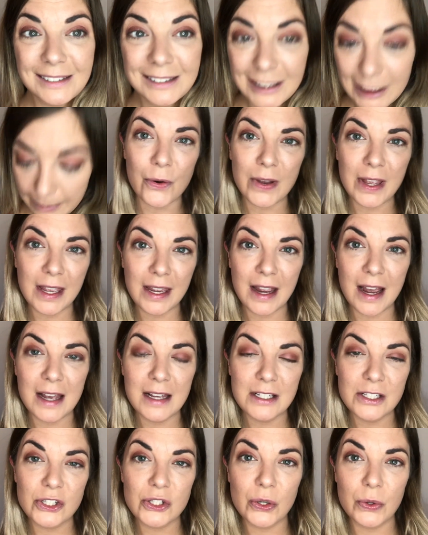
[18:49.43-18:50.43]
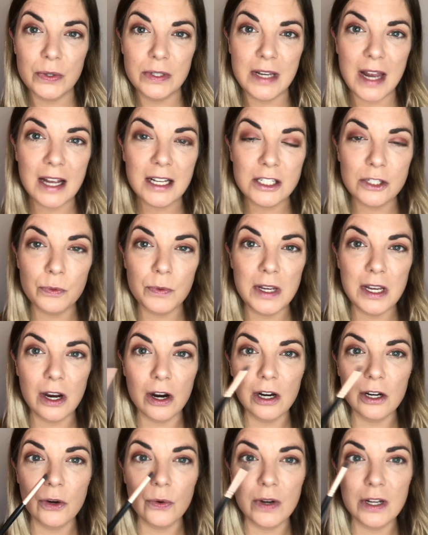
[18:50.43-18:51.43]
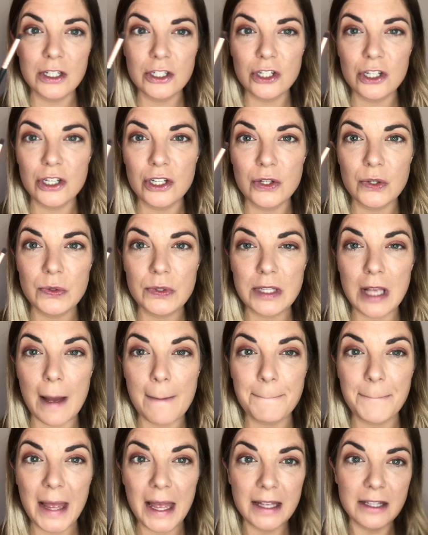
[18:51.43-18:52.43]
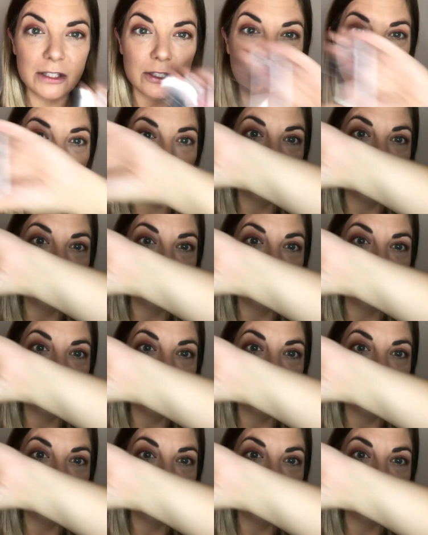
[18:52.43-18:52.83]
Okay guys, so next we are going to use a pencil